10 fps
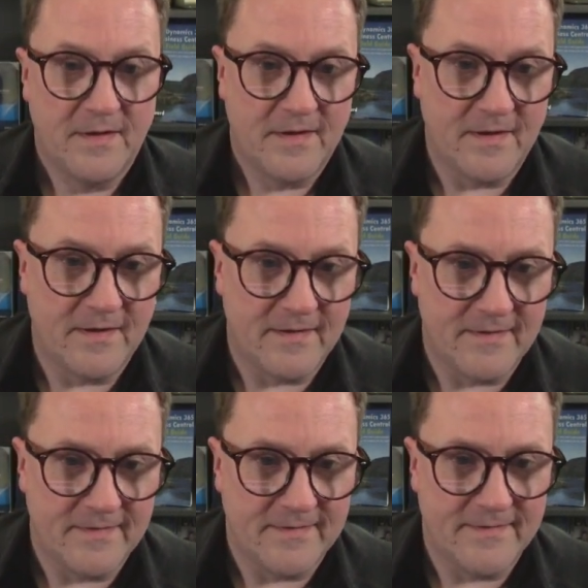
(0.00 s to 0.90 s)

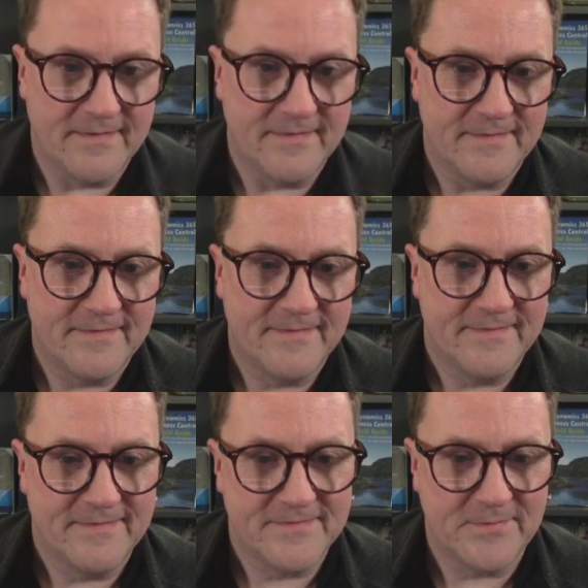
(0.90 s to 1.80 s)

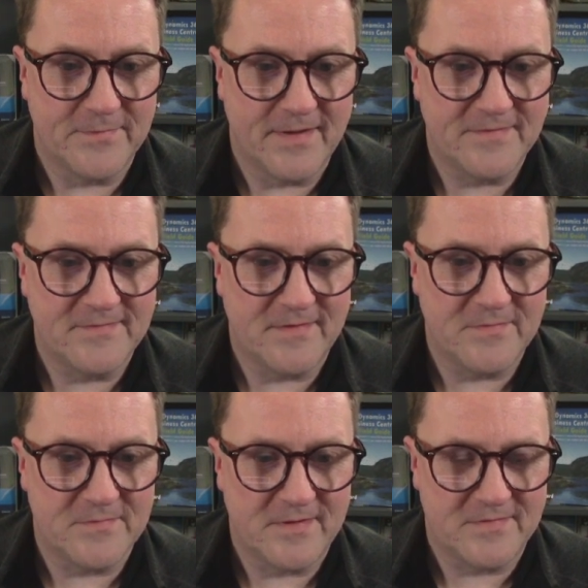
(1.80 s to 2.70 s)
So
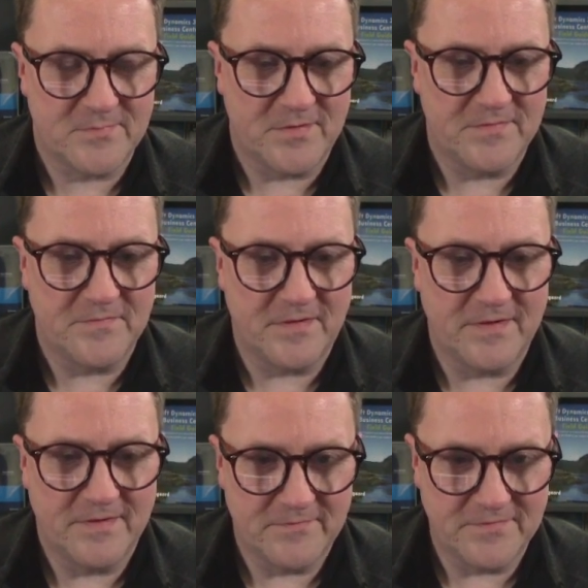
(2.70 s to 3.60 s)
that's pretty funny.
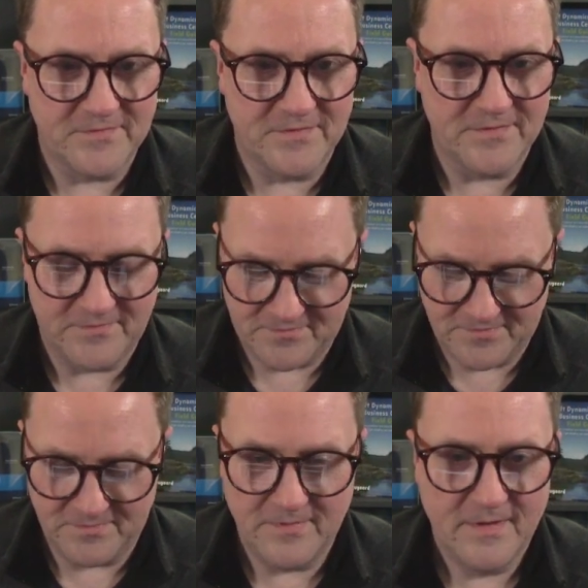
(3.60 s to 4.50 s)
Return
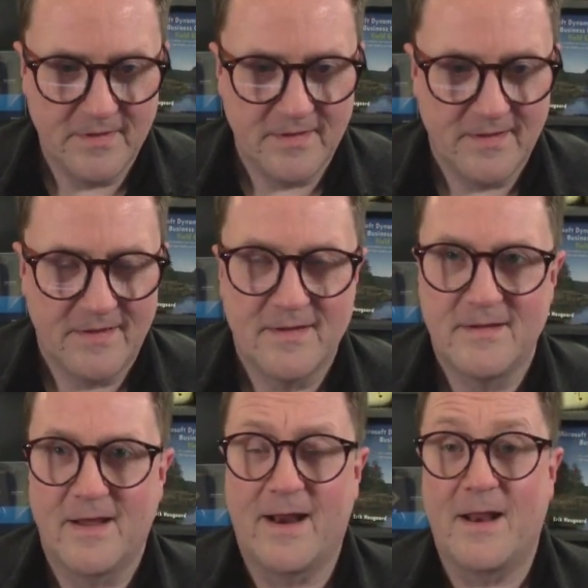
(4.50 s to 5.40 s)
true.
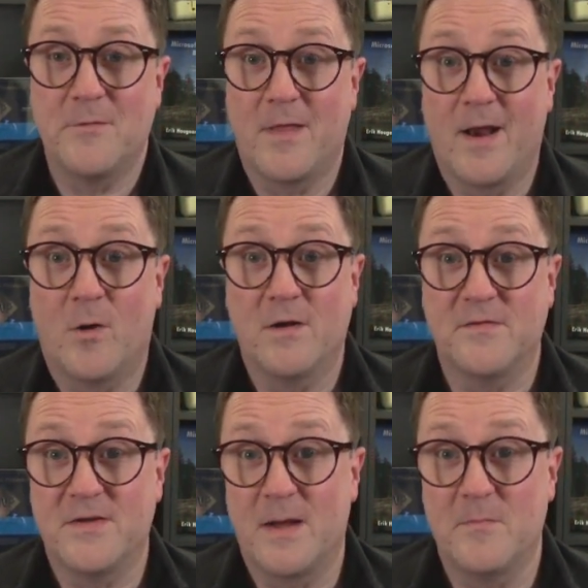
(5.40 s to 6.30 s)
And I do that all the
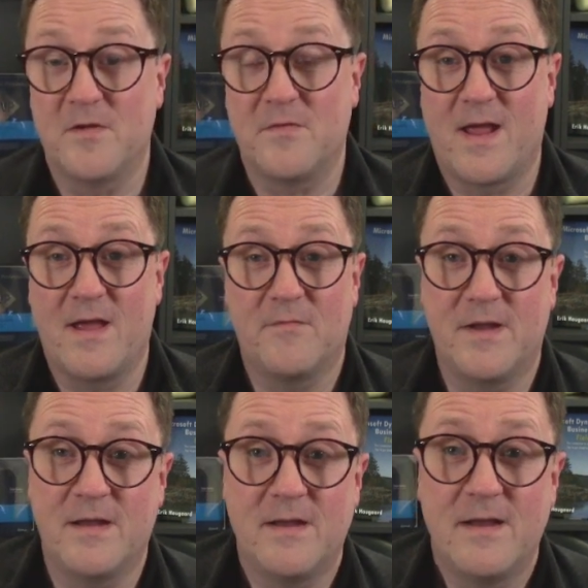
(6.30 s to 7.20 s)
time. If I have
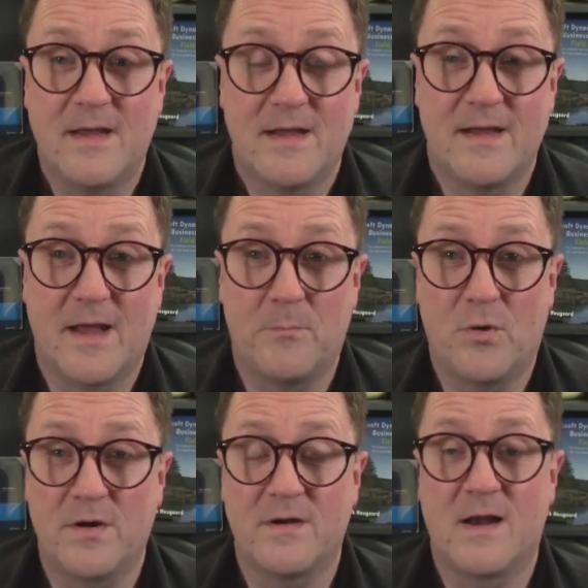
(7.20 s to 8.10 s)
a
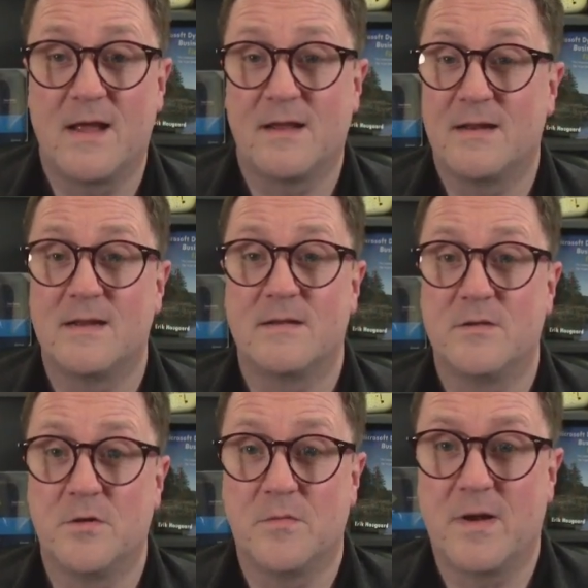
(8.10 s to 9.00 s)
project like
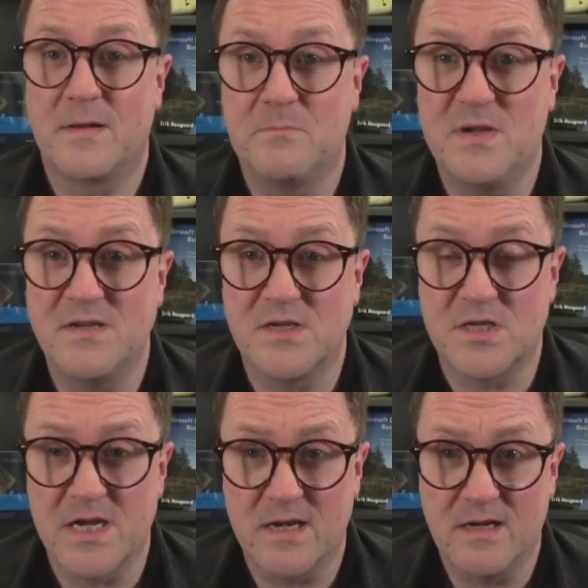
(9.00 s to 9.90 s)

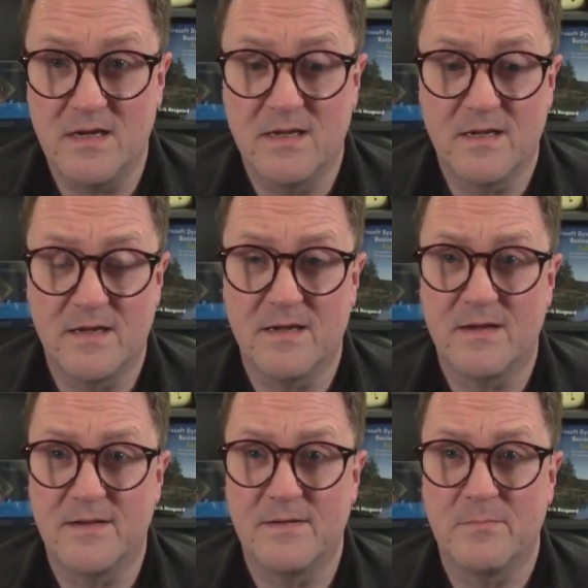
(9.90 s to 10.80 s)

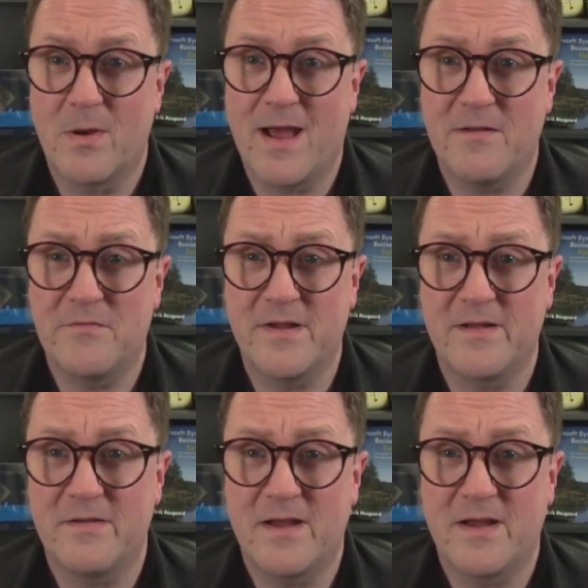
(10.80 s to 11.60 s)
BCCL, part of it,